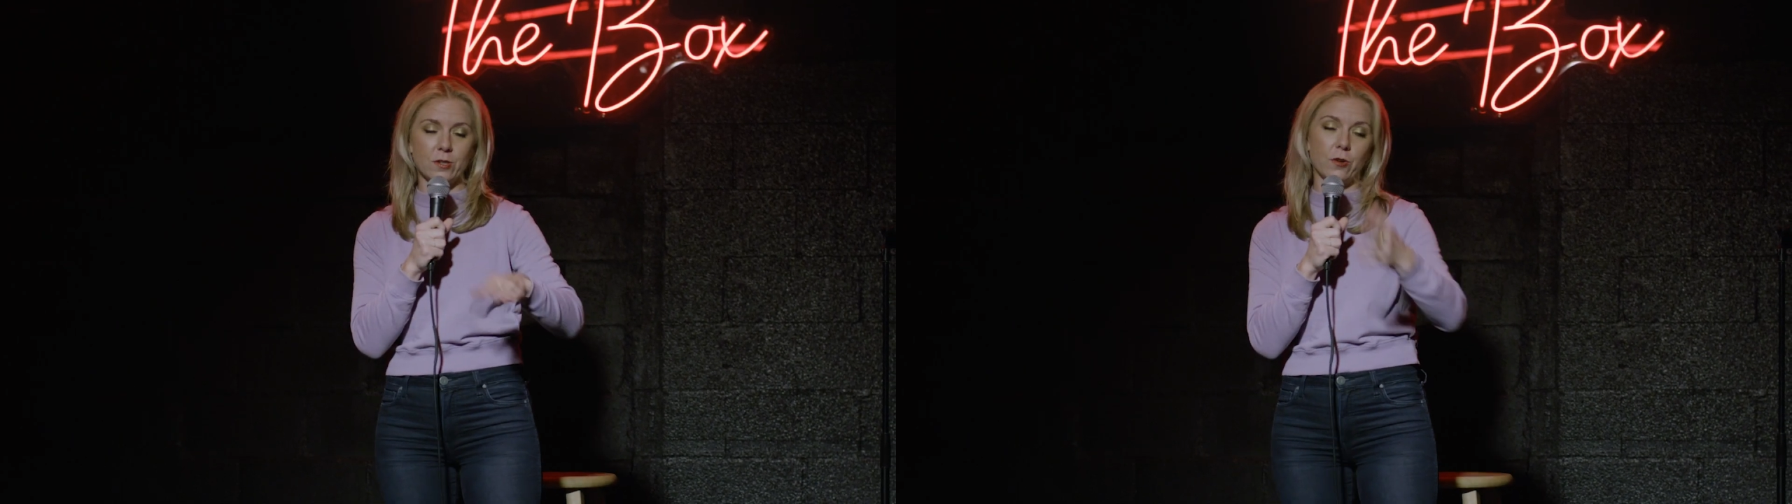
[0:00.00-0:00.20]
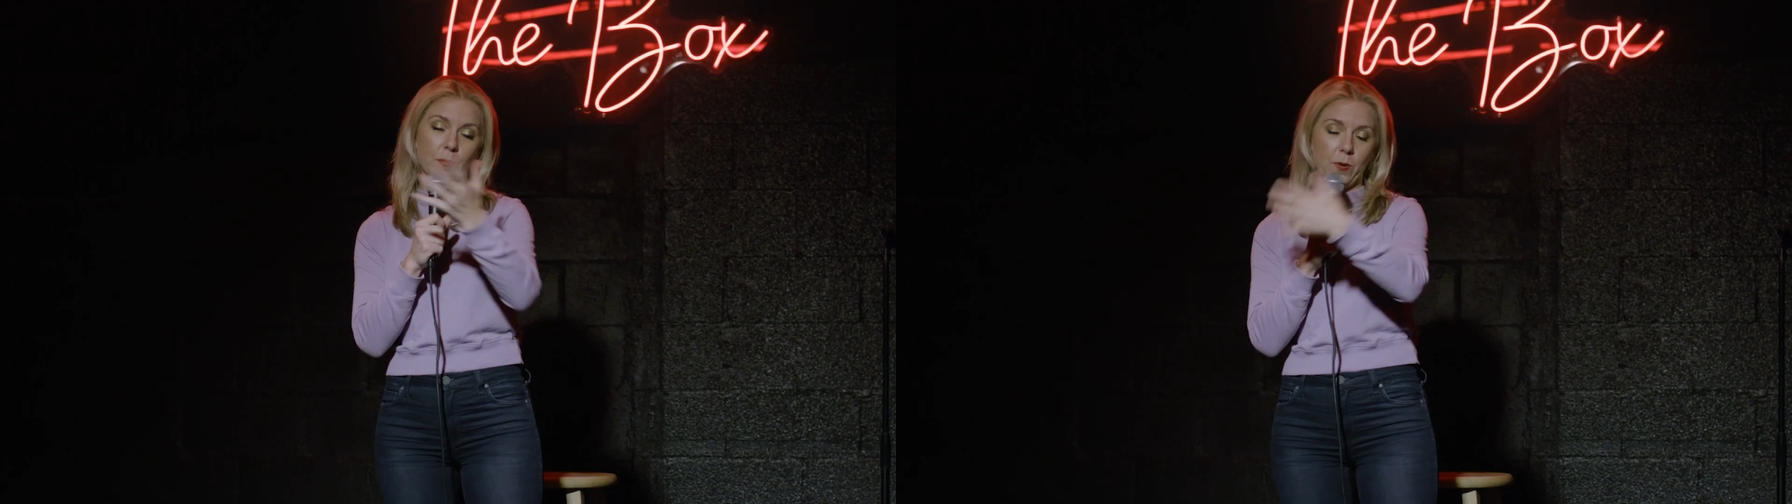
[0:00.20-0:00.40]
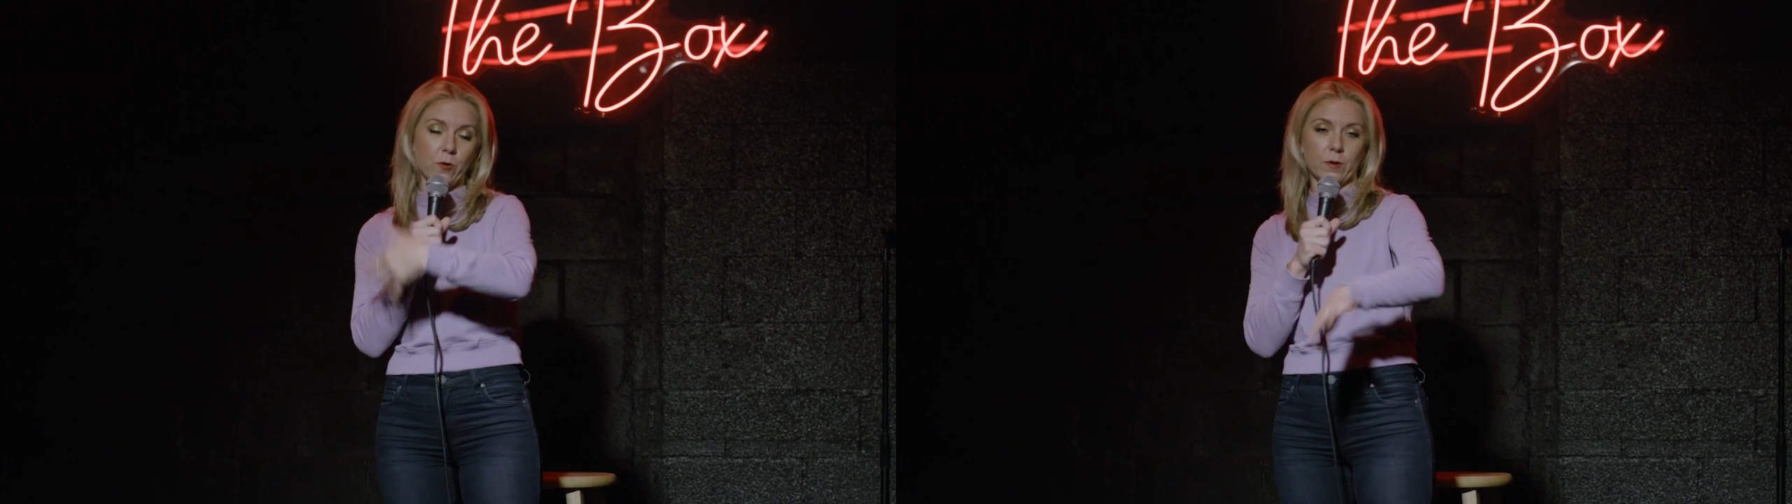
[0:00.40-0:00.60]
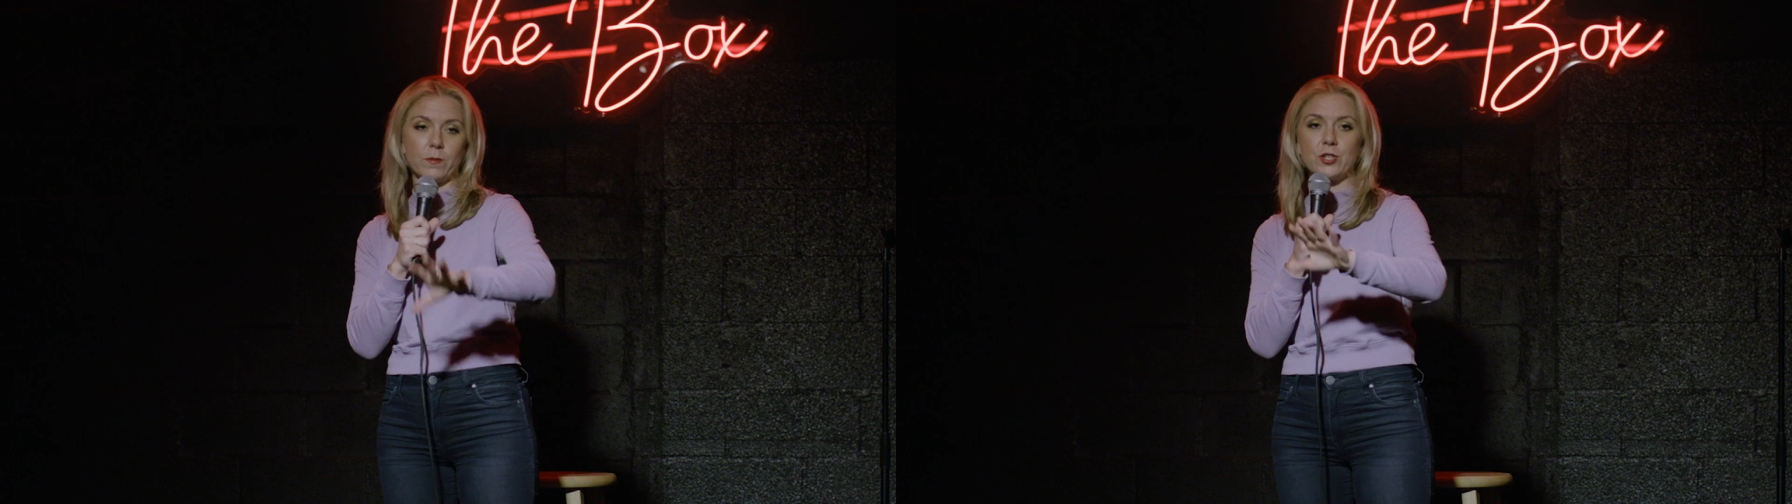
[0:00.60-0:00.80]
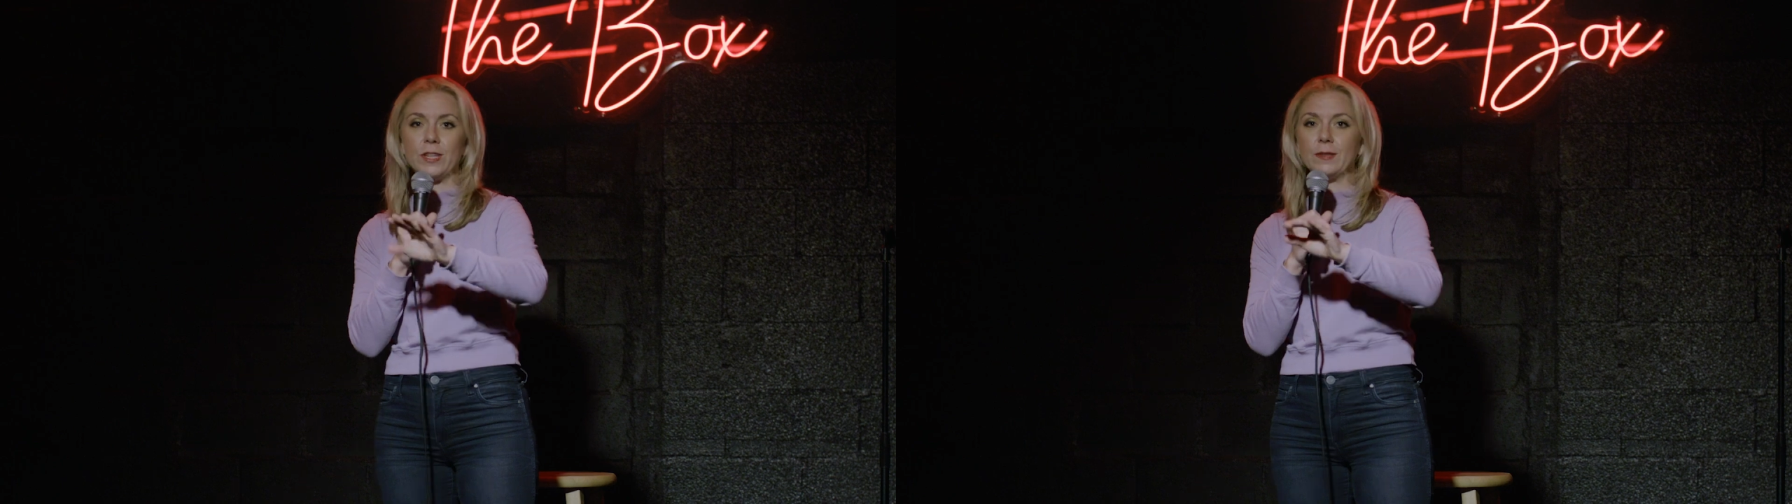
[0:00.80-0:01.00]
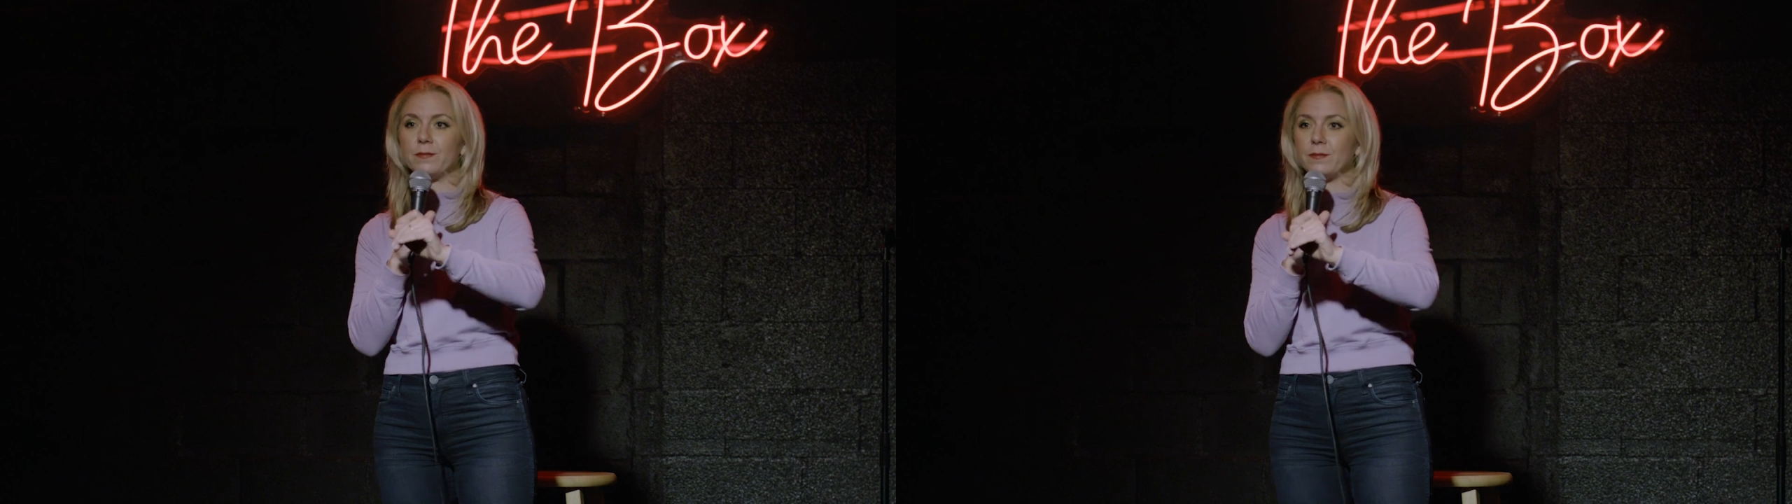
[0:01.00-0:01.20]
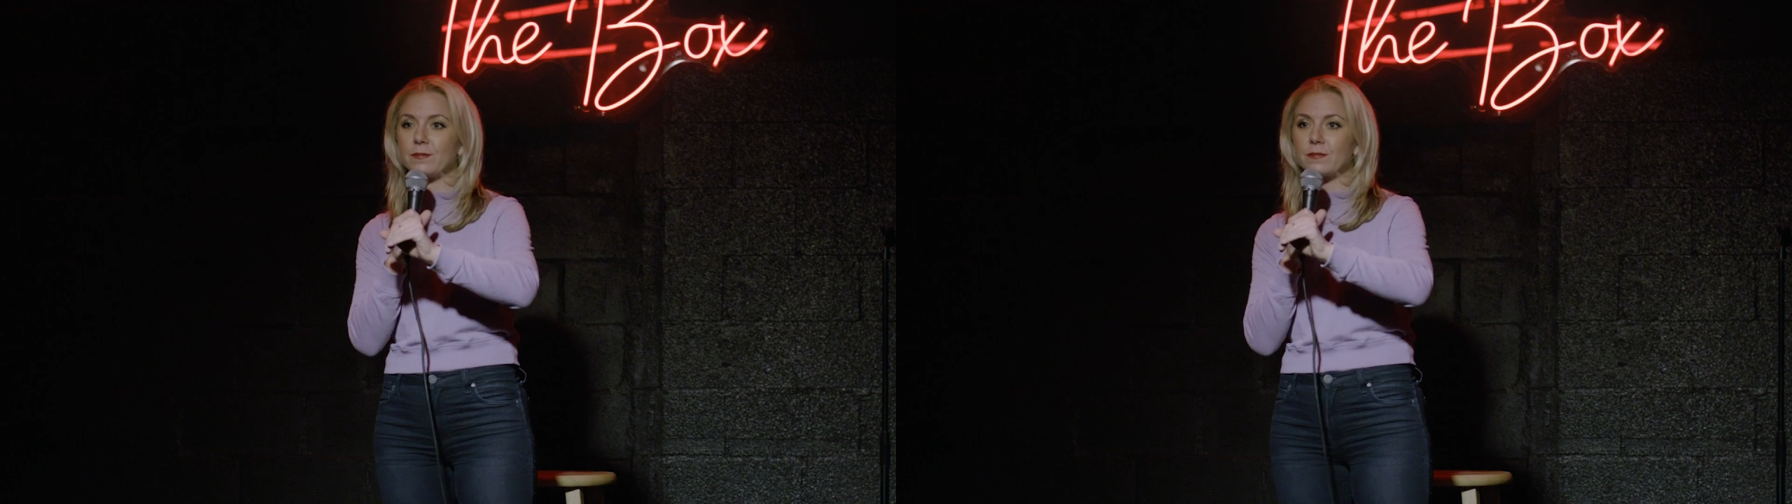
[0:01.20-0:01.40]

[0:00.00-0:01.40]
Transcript: or the poker machine,